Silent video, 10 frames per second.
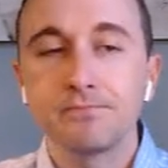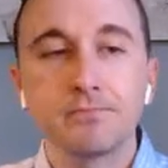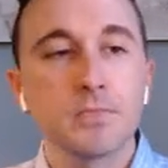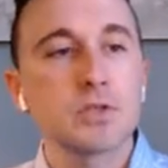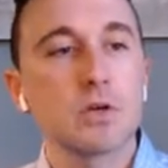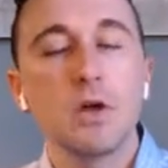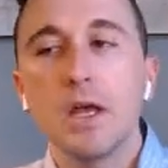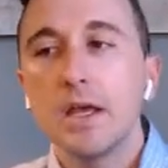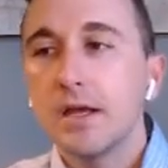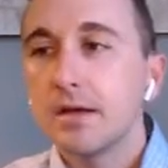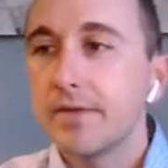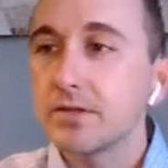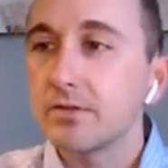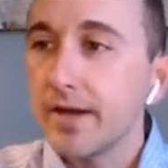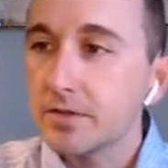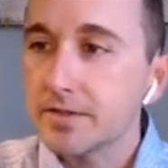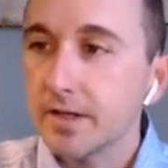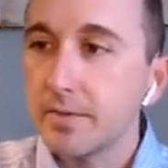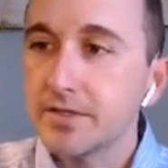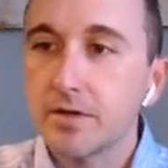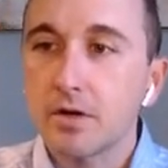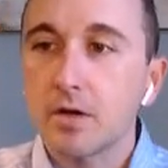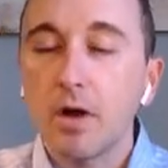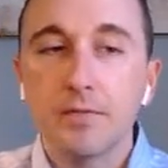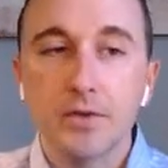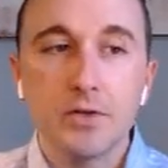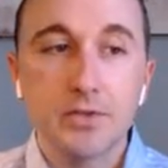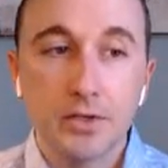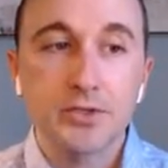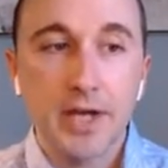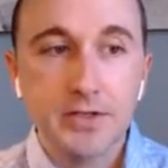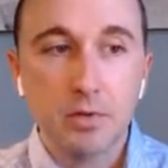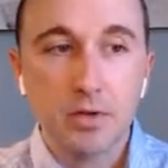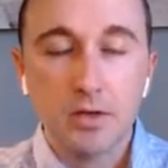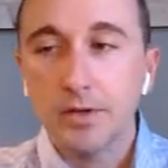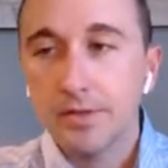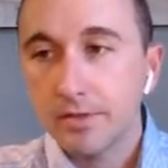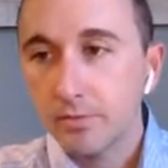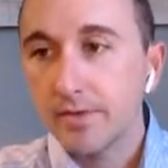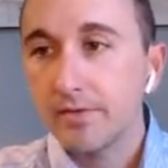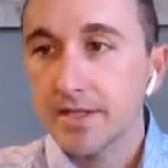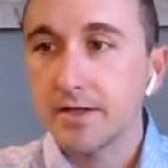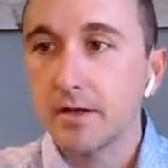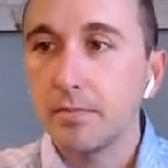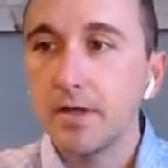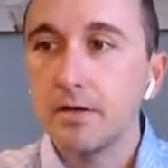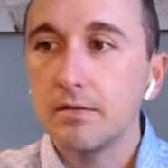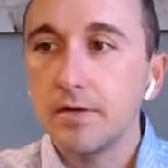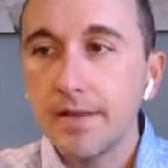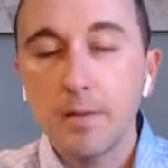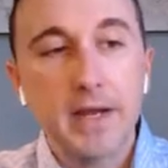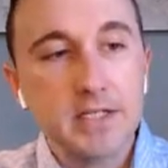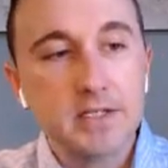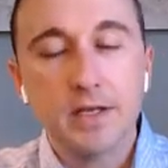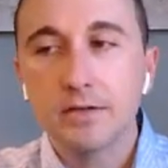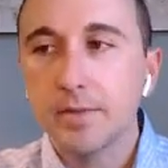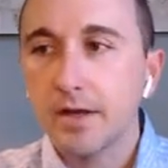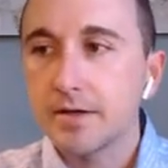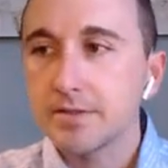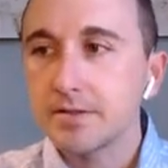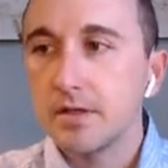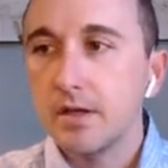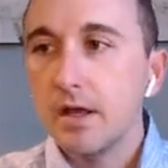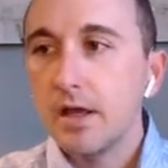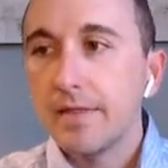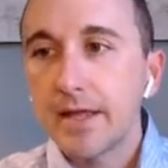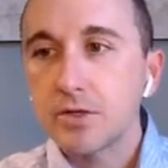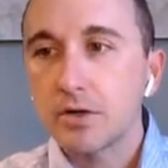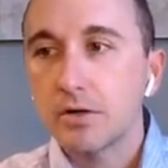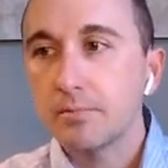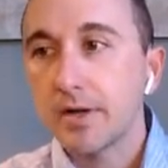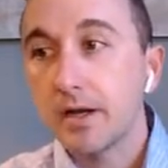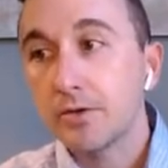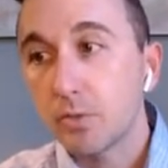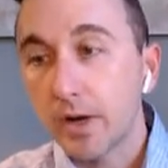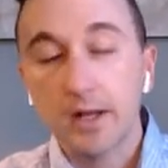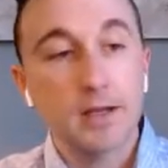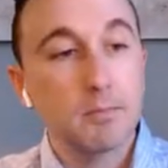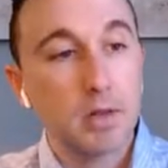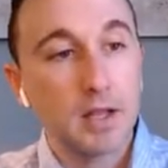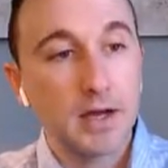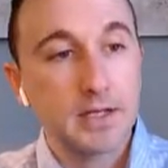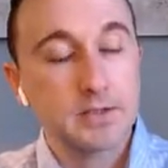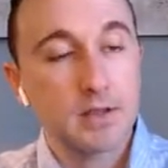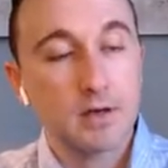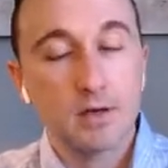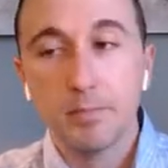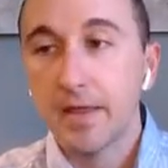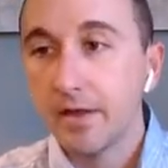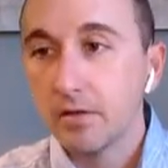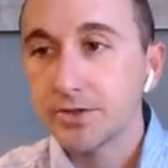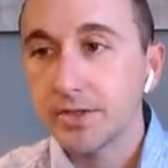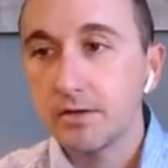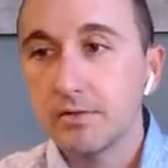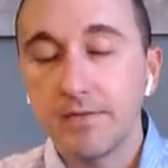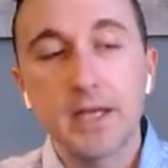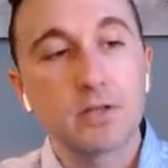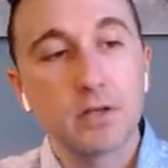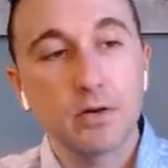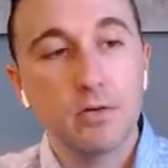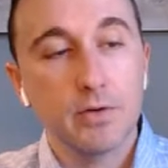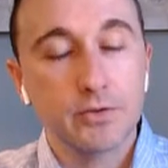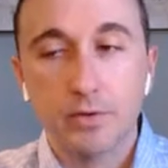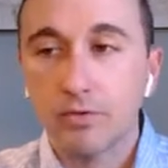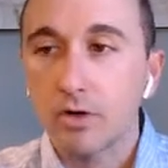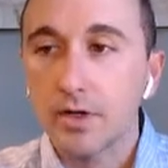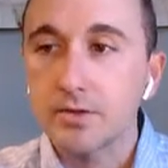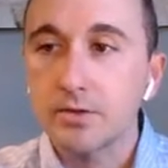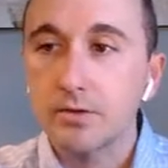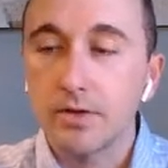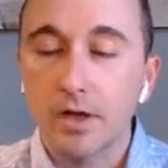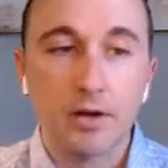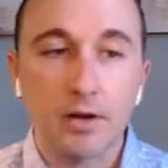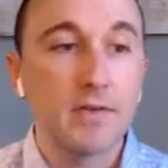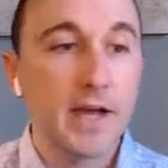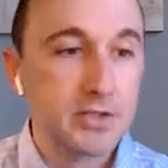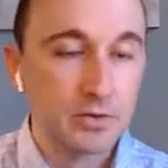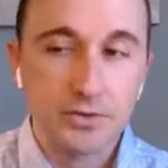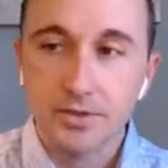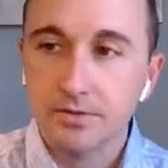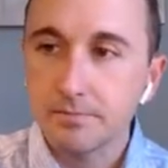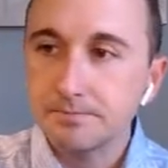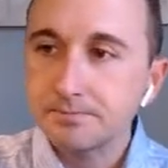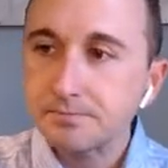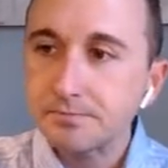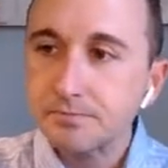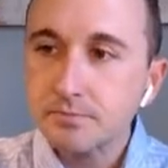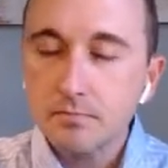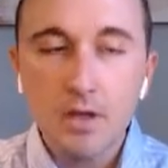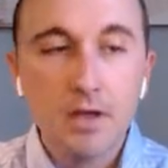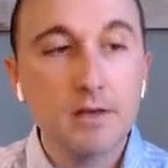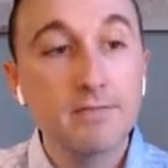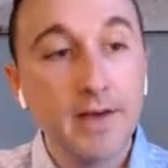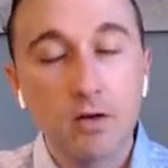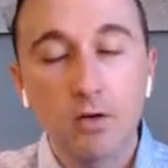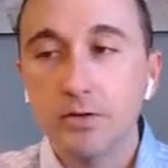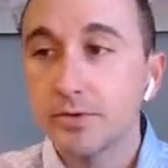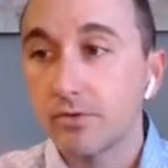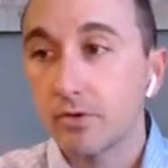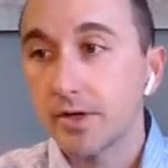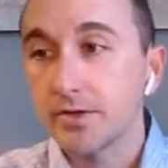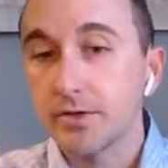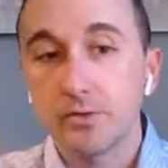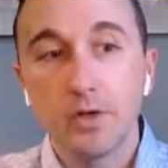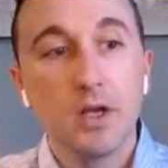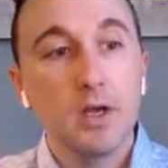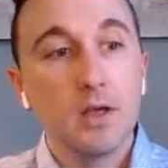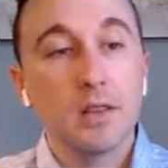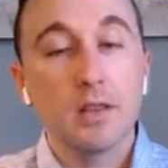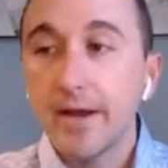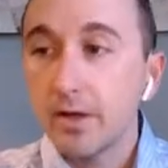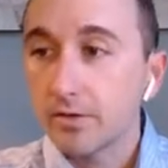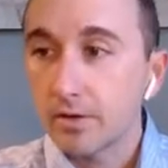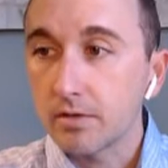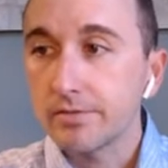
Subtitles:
So basal vagal syncope is a term often used interchangeably with reflex syncope, and that makes sense because that term kind of directly implies the pathology. Vaso is referring to the cardiovascular system, and vagal is referring to the vagal nerve,